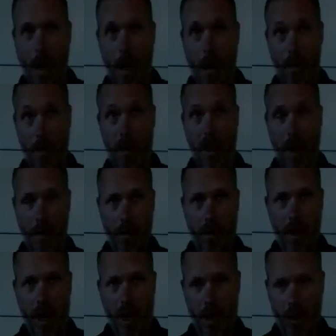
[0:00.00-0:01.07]
So the
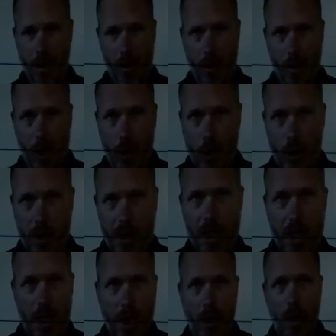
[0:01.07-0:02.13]
advantage of using